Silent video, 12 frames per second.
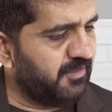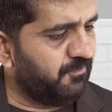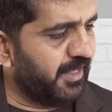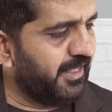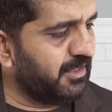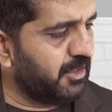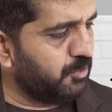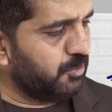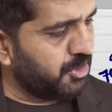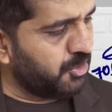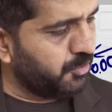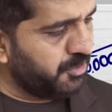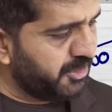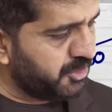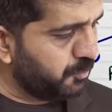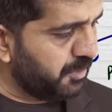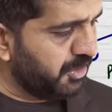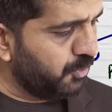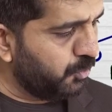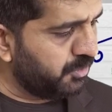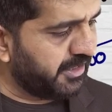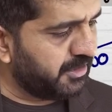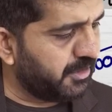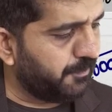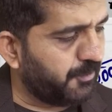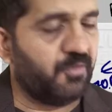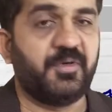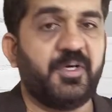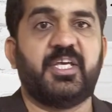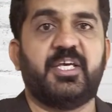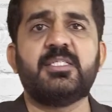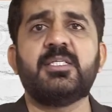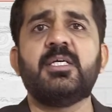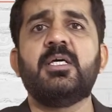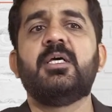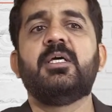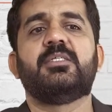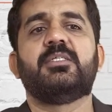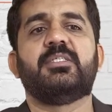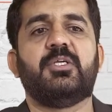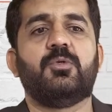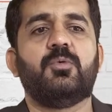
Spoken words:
5,000 units we know that the profit is 0.